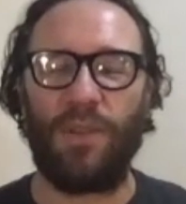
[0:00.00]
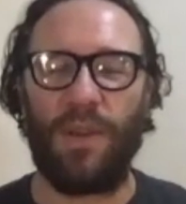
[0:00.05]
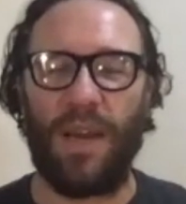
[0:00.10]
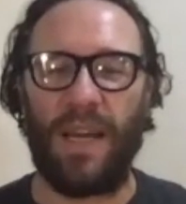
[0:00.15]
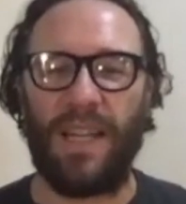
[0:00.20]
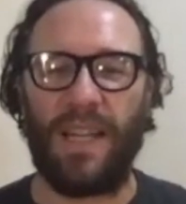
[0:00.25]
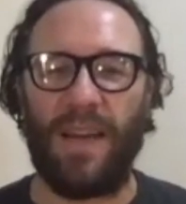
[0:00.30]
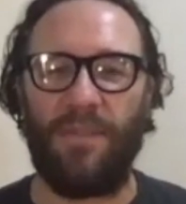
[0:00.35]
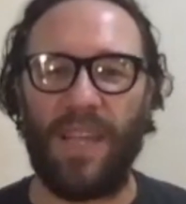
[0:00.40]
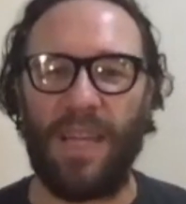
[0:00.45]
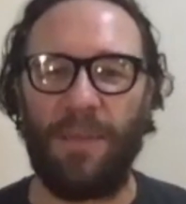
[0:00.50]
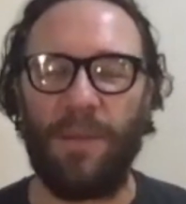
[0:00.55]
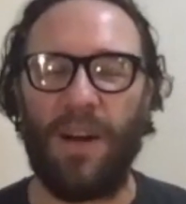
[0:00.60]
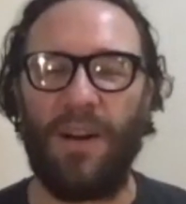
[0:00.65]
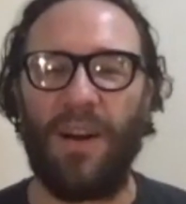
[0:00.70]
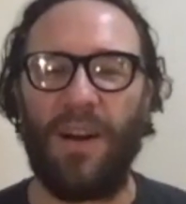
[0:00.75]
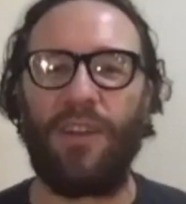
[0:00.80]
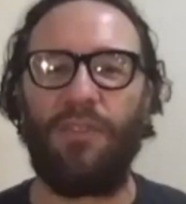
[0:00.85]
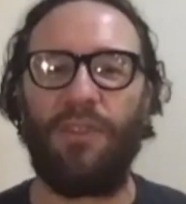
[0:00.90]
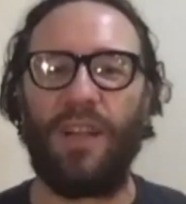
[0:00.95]
You had to have email
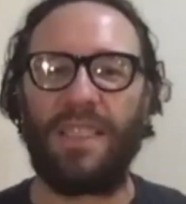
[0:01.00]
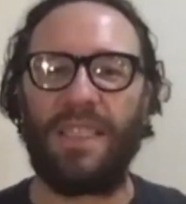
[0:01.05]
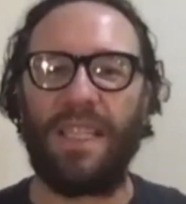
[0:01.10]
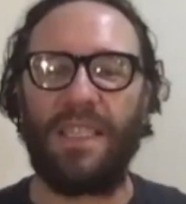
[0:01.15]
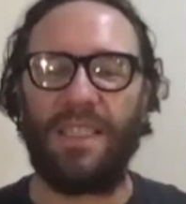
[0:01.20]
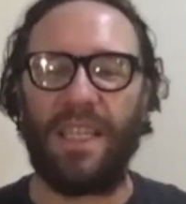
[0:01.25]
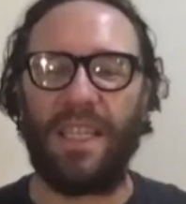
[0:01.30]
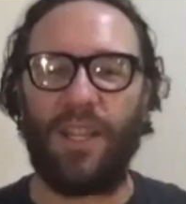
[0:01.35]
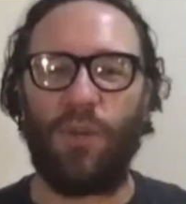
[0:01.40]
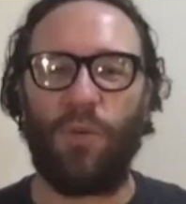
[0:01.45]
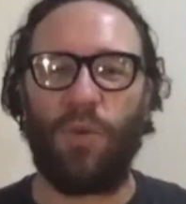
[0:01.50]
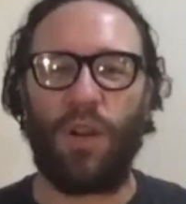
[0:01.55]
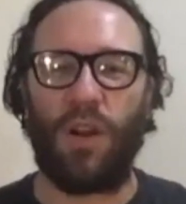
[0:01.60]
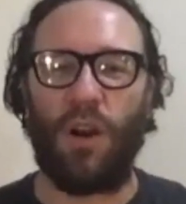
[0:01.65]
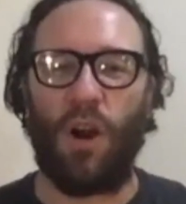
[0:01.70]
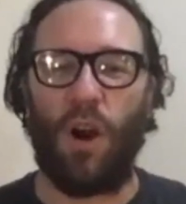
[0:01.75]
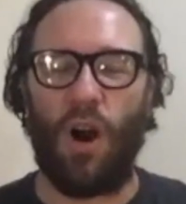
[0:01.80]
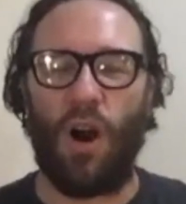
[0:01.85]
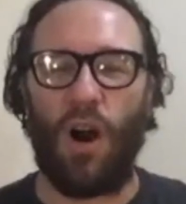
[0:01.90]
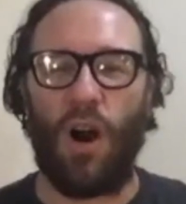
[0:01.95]
addresses, and it
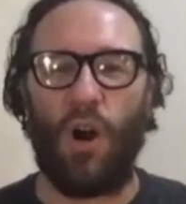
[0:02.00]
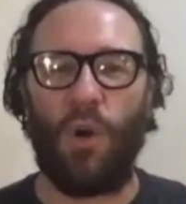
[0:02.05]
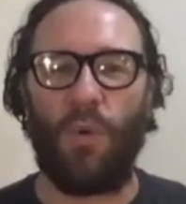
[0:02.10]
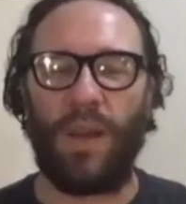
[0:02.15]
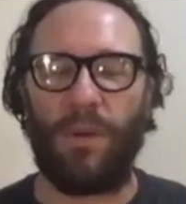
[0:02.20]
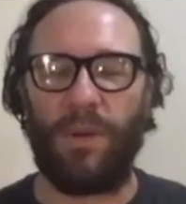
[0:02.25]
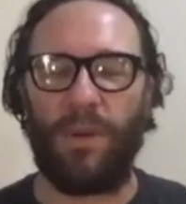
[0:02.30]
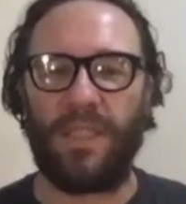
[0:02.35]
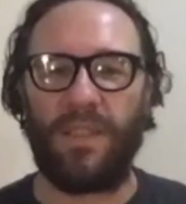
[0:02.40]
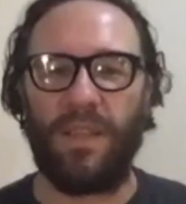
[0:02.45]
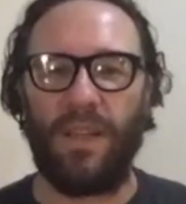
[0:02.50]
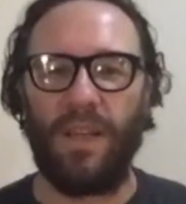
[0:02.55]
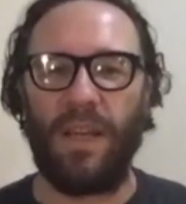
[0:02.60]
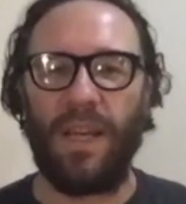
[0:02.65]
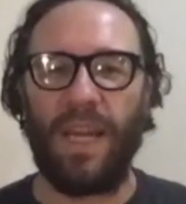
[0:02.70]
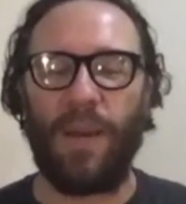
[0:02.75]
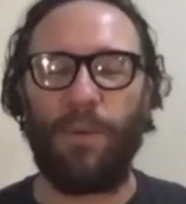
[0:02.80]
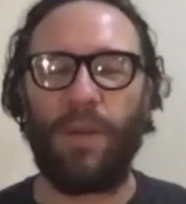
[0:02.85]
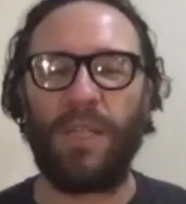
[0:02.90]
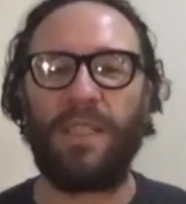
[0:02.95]

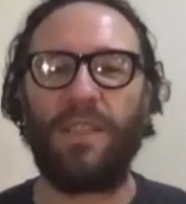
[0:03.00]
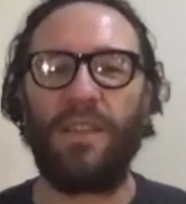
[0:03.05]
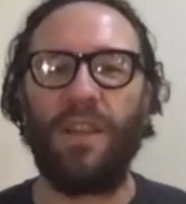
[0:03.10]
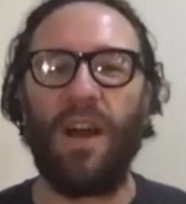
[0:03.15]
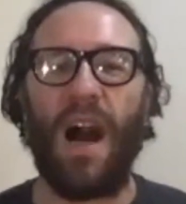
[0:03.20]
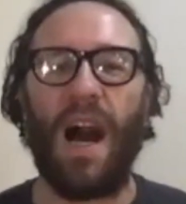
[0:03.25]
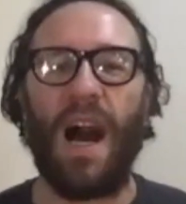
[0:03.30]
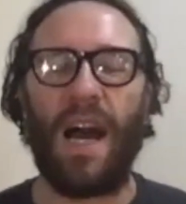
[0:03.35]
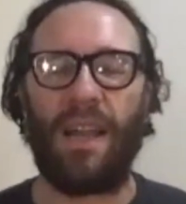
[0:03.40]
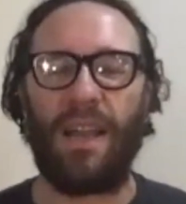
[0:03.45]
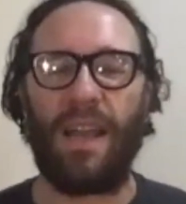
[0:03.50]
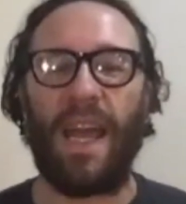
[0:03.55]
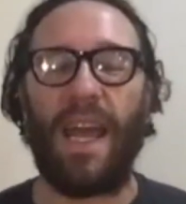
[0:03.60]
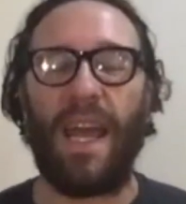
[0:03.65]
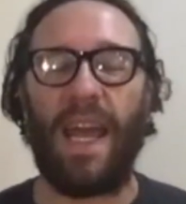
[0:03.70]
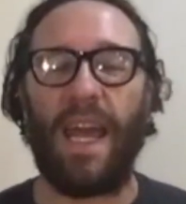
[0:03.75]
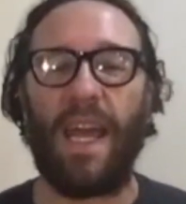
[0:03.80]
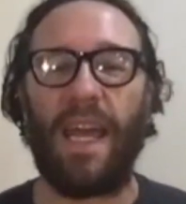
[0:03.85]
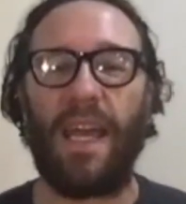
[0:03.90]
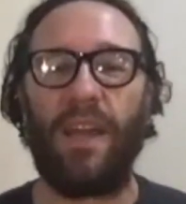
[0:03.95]
was not
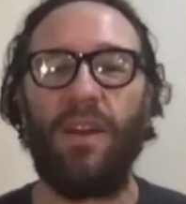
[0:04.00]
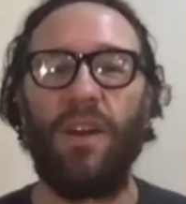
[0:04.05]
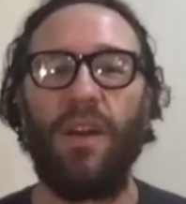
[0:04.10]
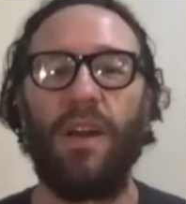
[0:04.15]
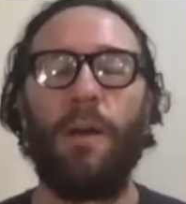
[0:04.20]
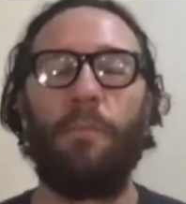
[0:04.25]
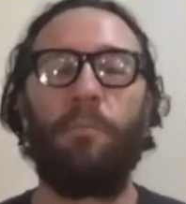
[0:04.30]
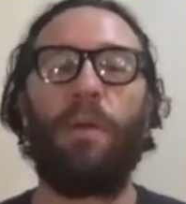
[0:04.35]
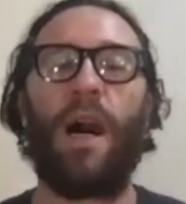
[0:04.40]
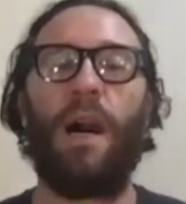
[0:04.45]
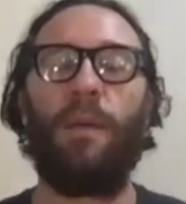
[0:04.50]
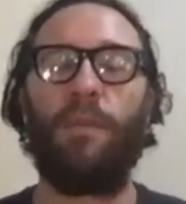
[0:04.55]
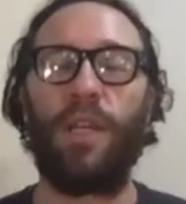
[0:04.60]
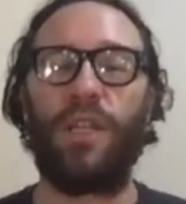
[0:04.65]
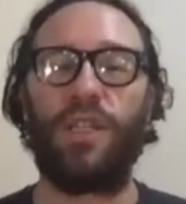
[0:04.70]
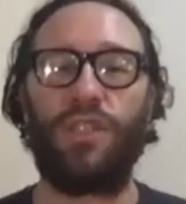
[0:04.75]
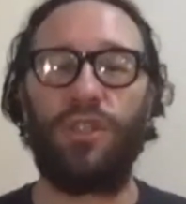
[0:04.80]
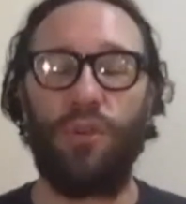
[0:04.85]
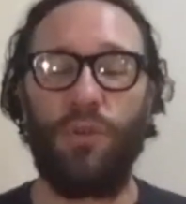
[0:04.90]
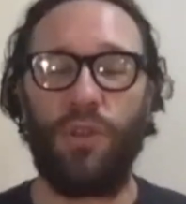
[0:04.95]
a
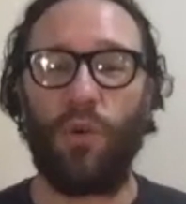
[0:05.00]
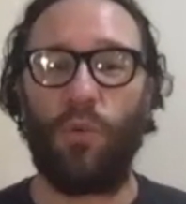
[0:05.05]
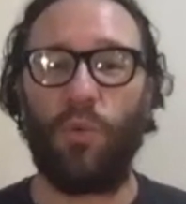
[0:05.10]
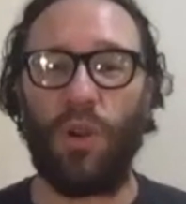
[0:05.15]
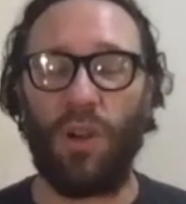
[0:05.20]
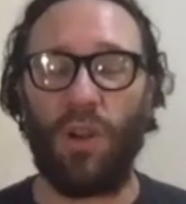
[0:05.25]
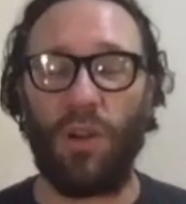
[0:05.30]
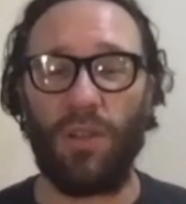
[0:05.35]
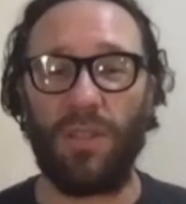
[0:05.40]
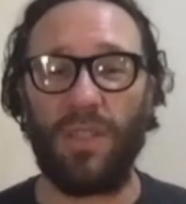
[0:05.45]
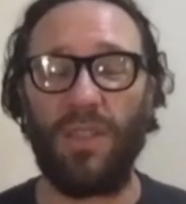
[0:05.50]
publish to the world.